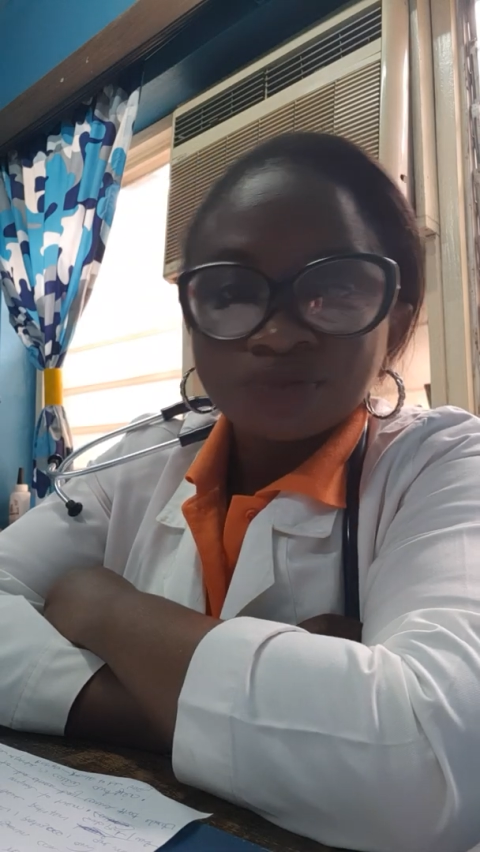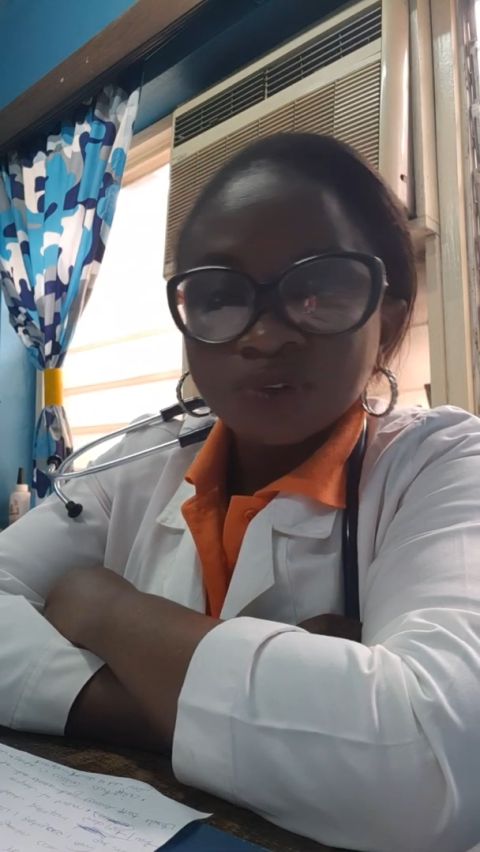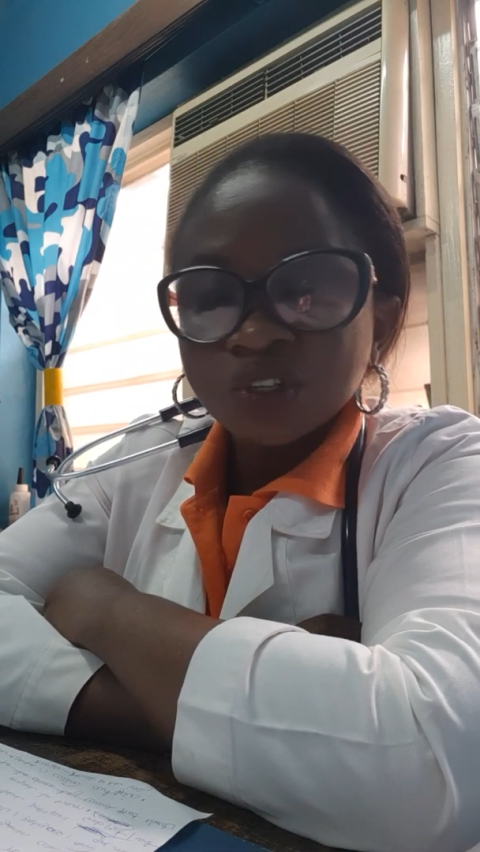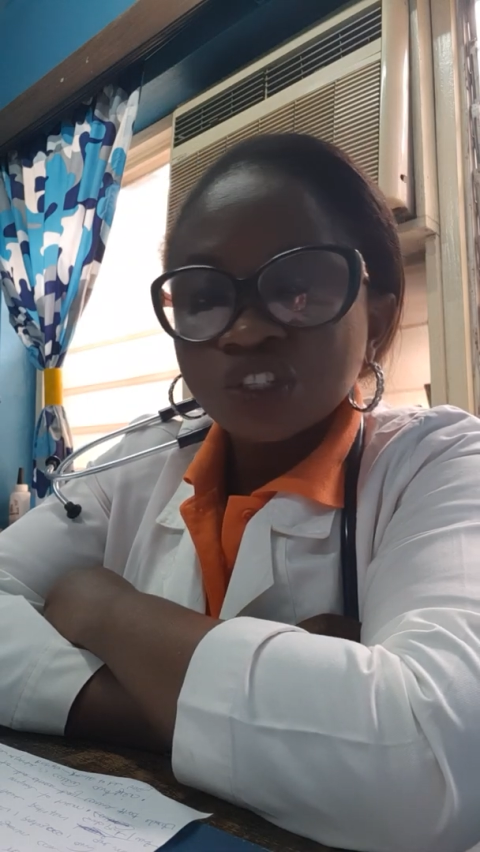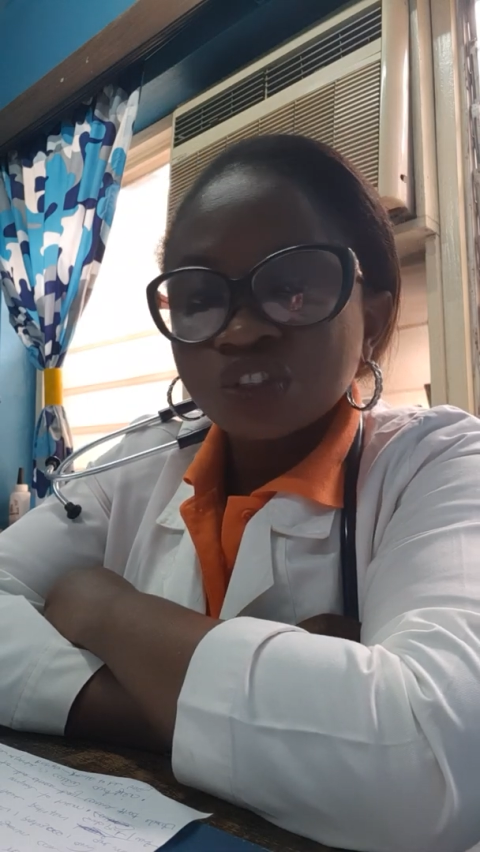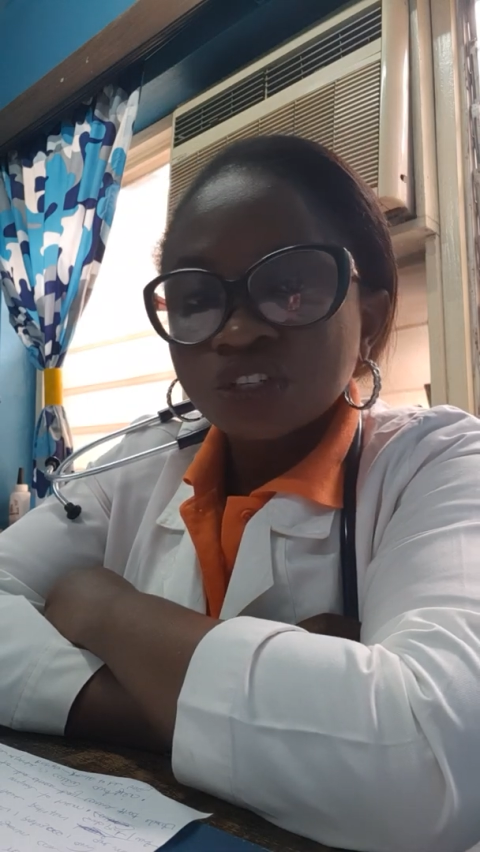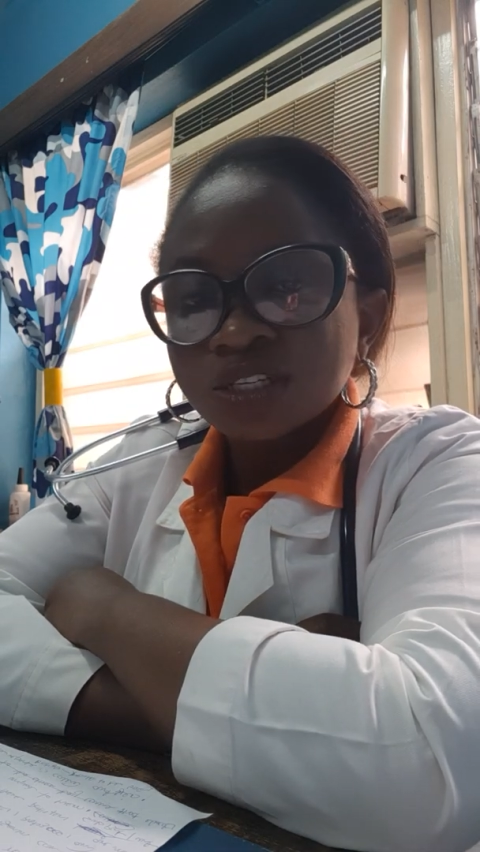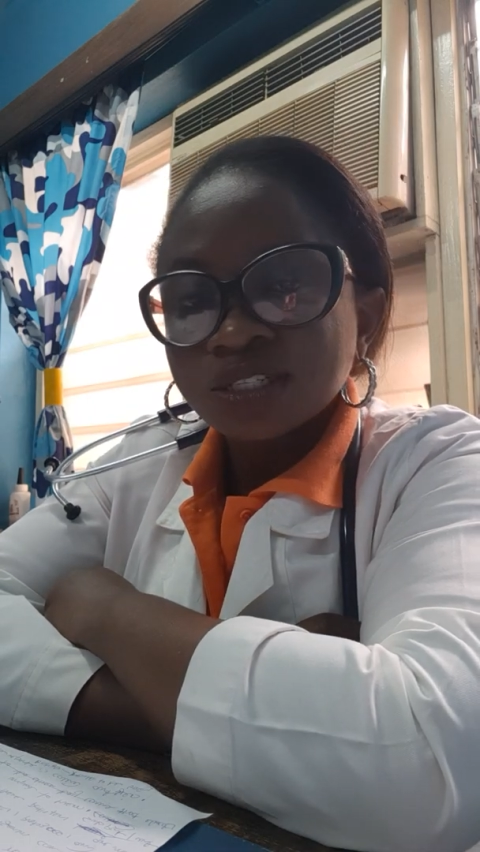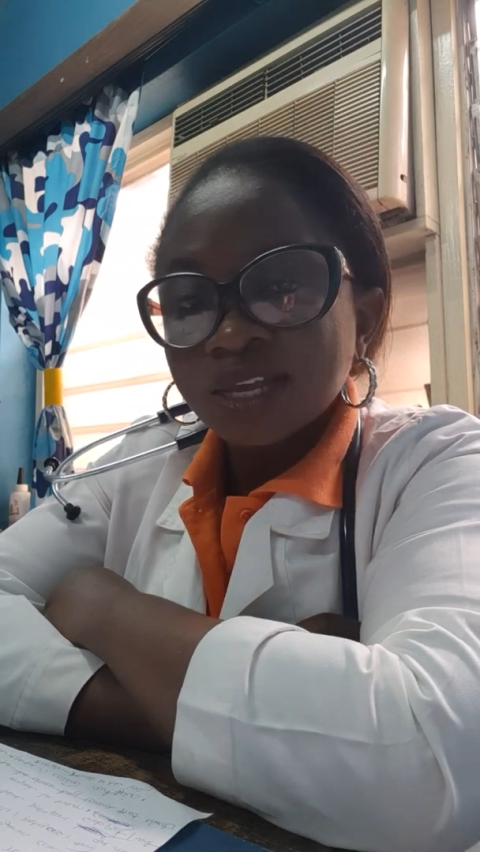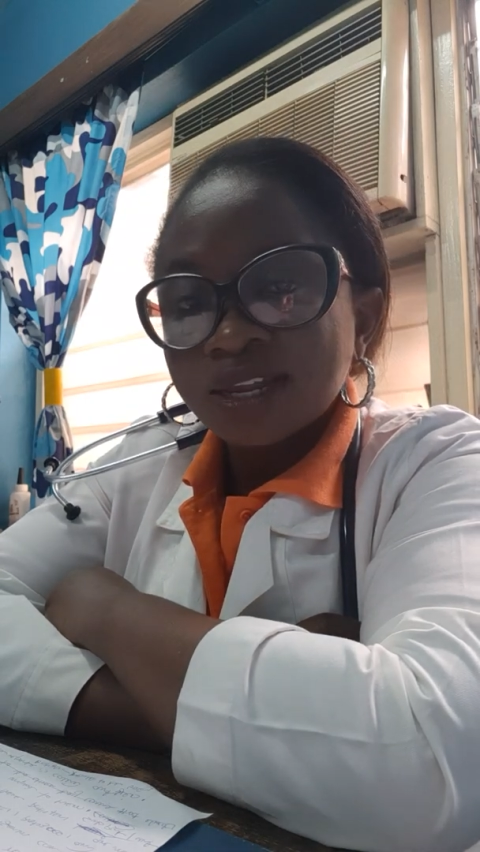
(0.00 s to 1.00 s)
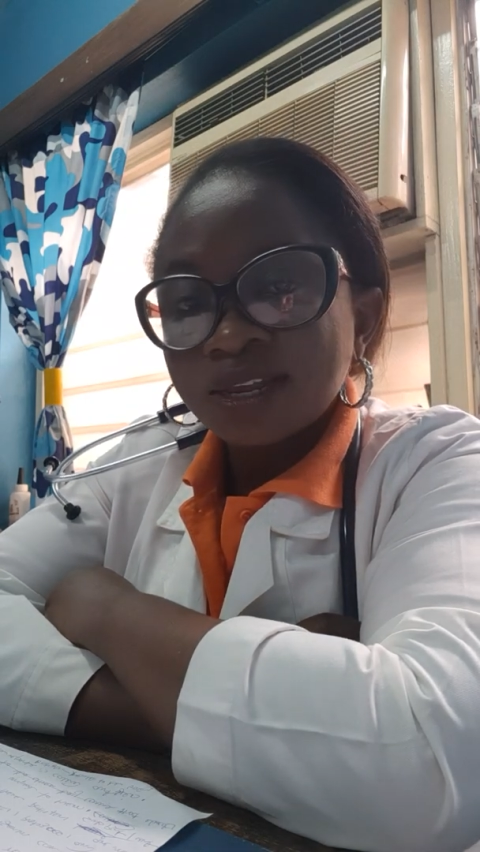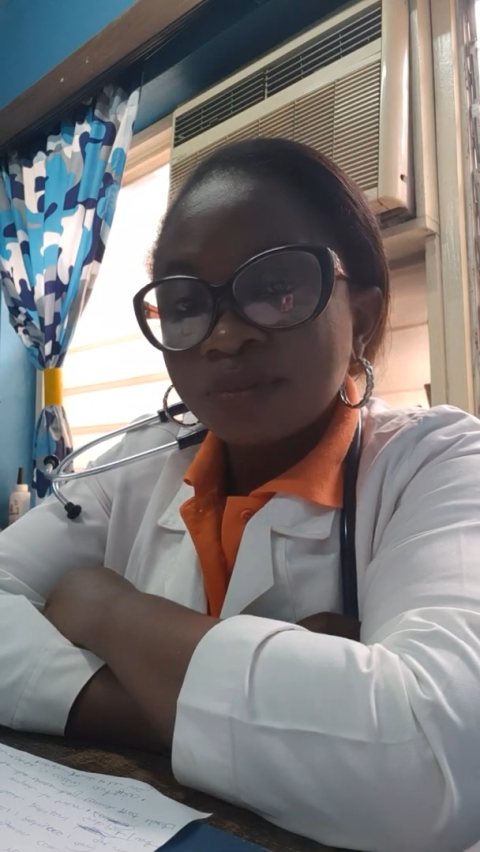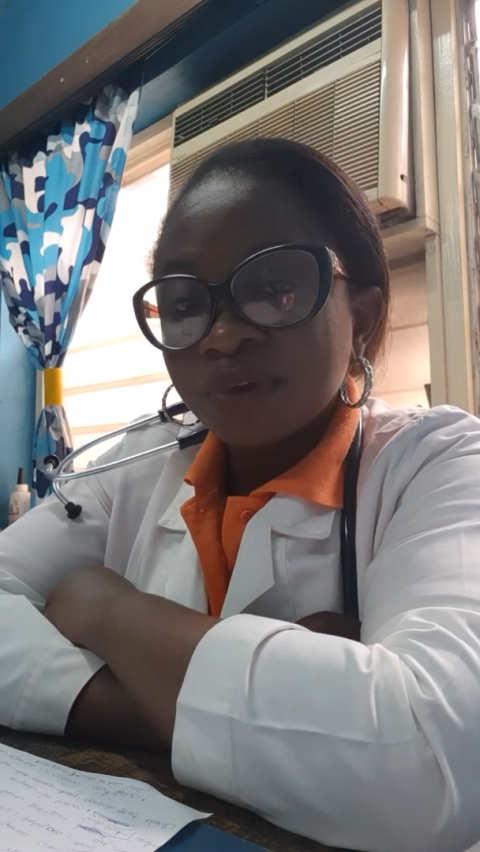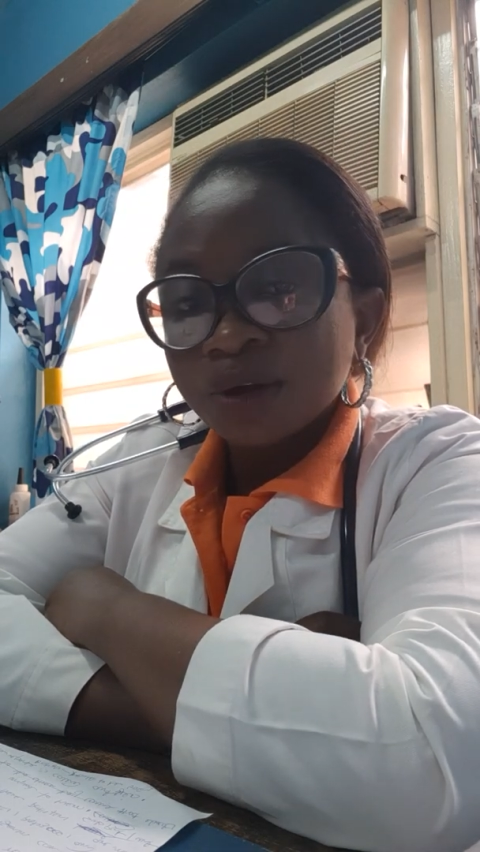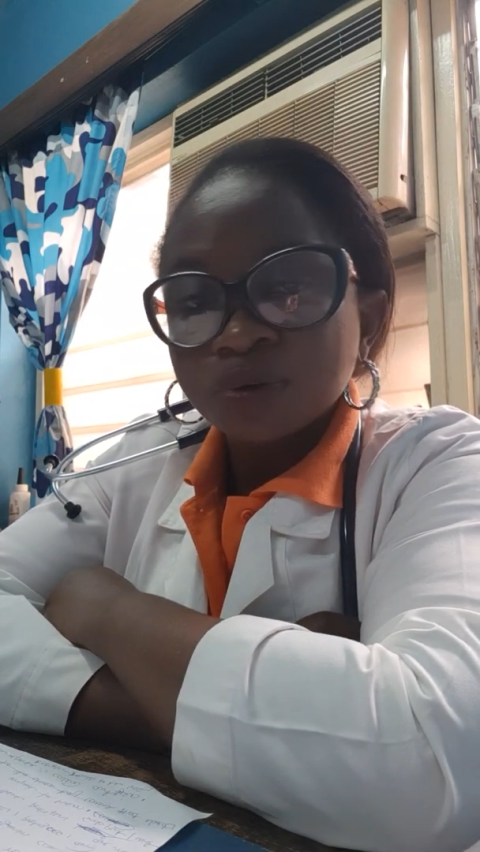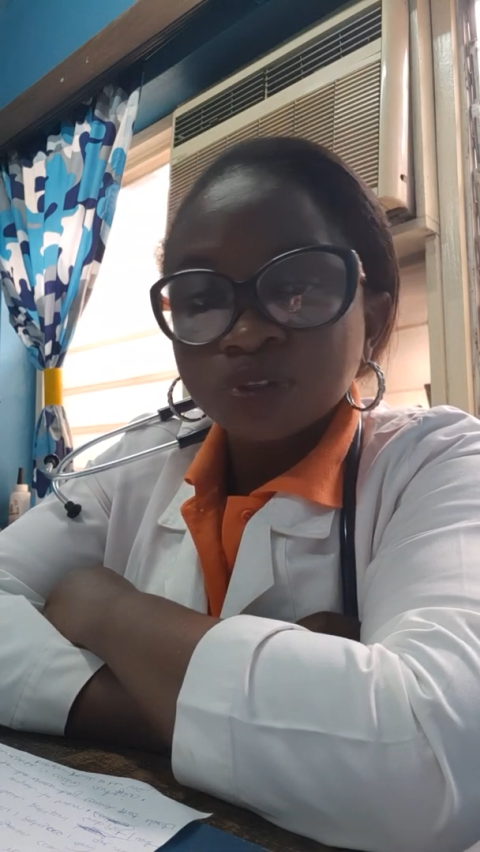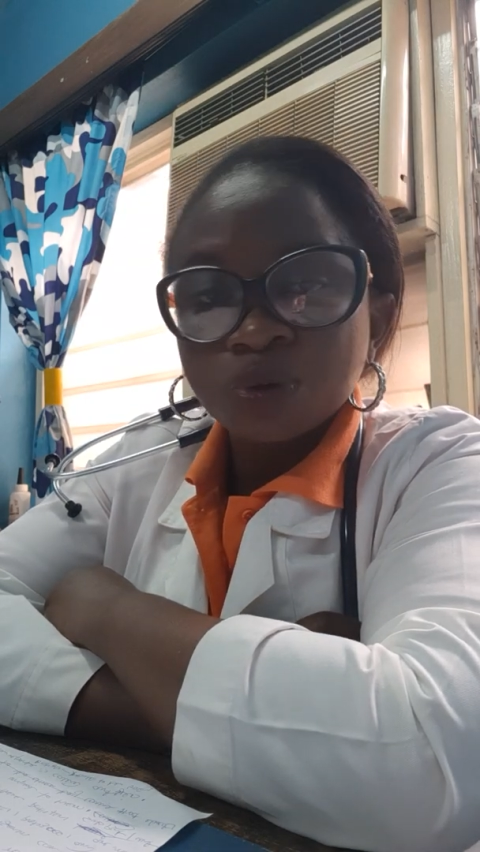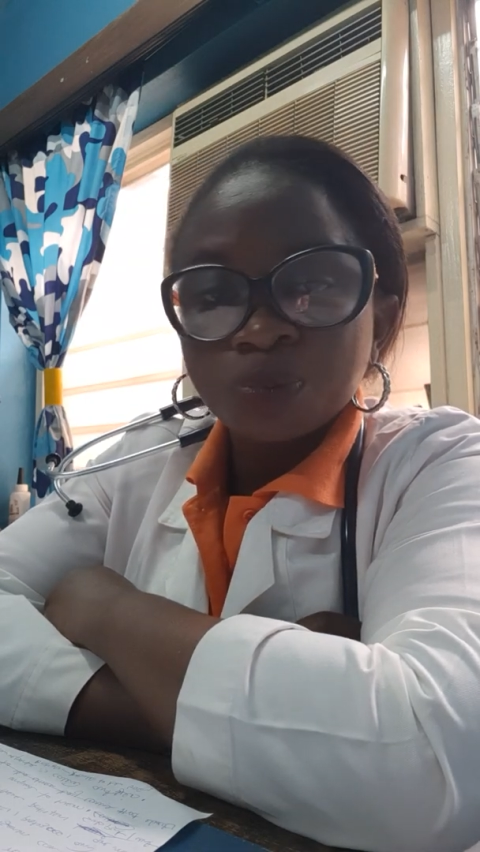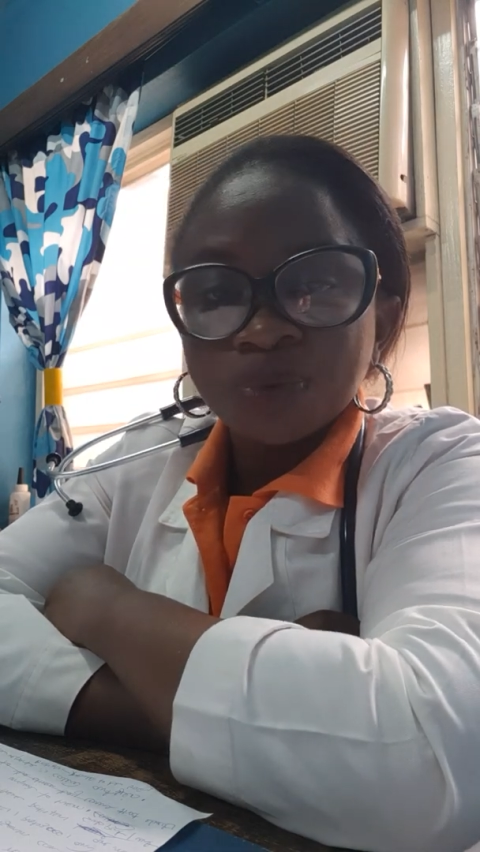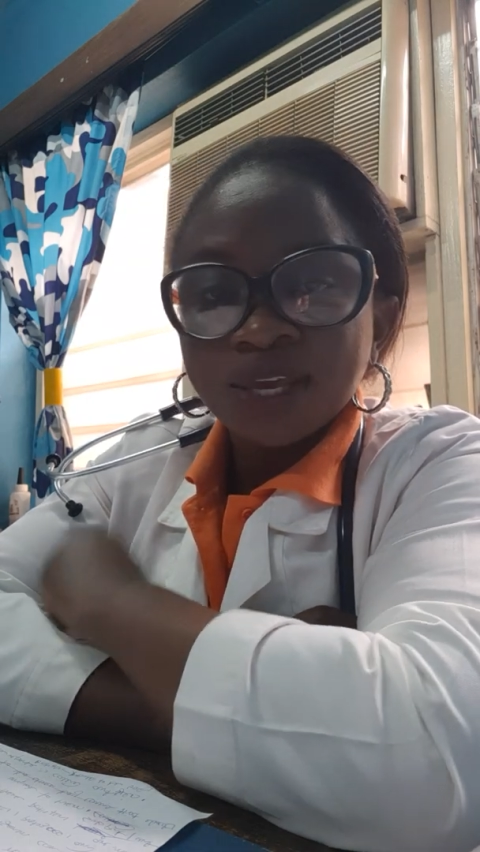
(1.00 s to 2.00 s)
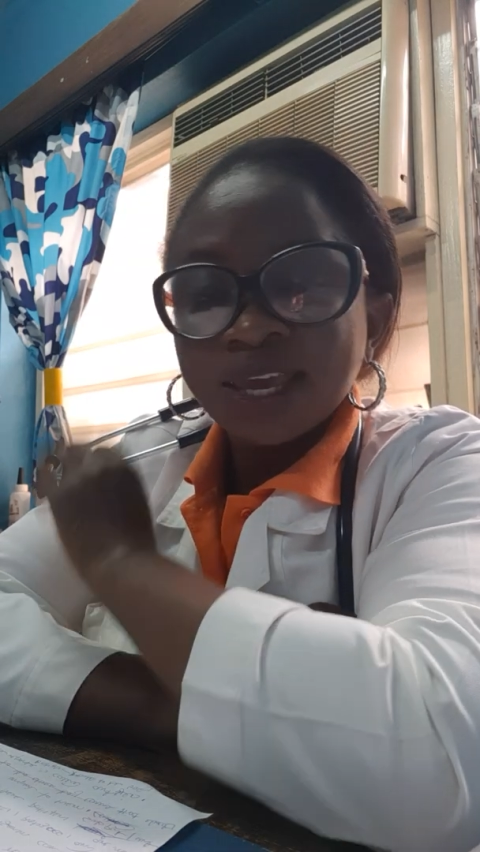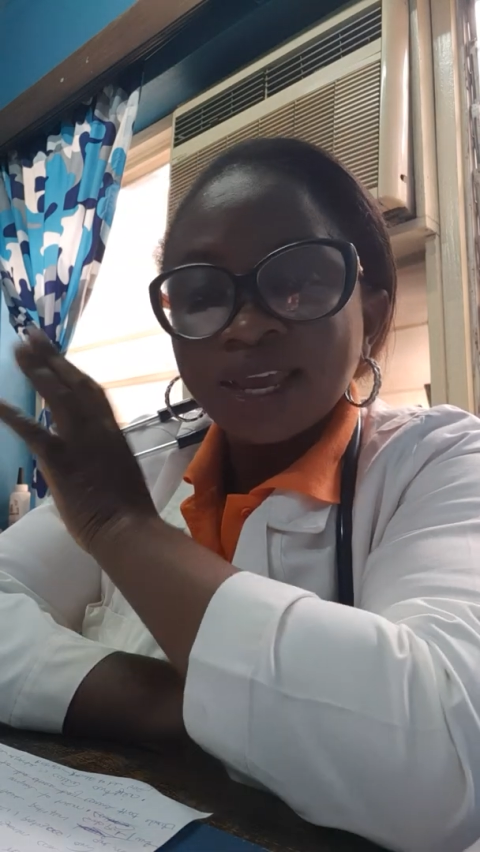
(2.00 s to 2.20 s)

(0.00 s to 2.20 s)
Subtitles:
which is a microscopic